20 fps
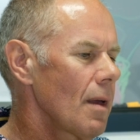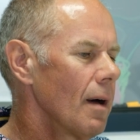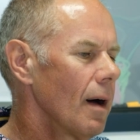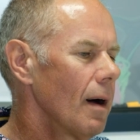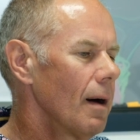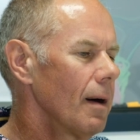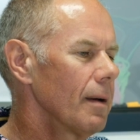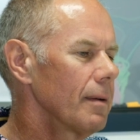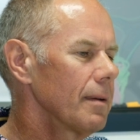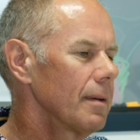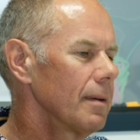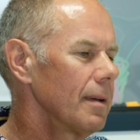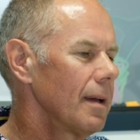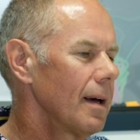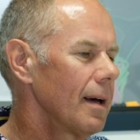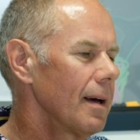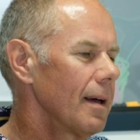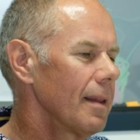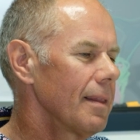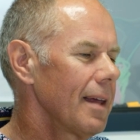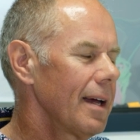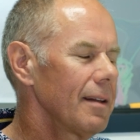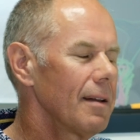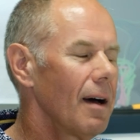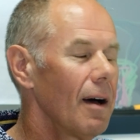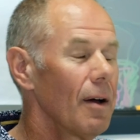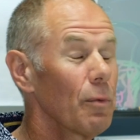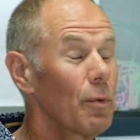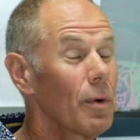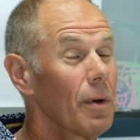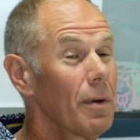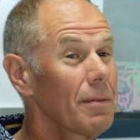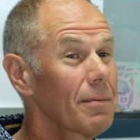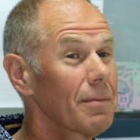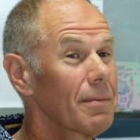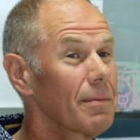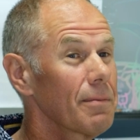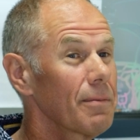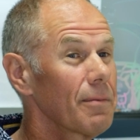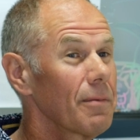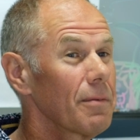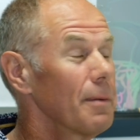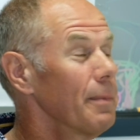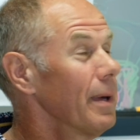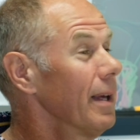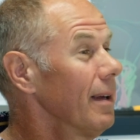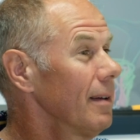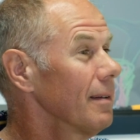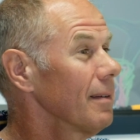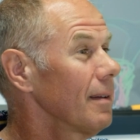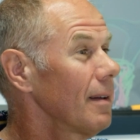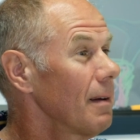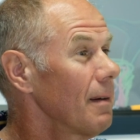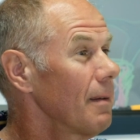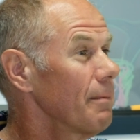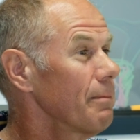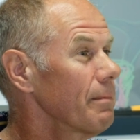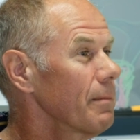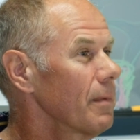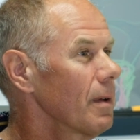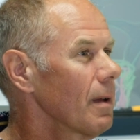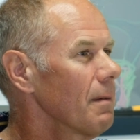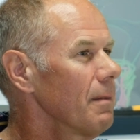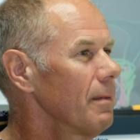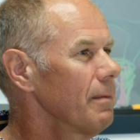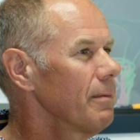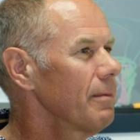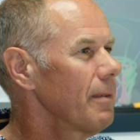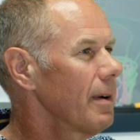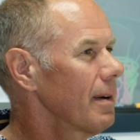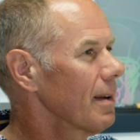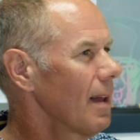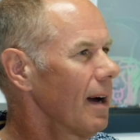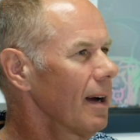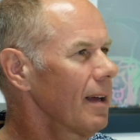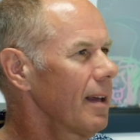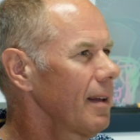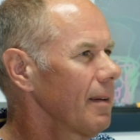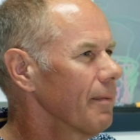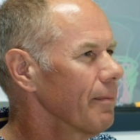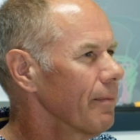on that night worked for me. I'm, very lucky.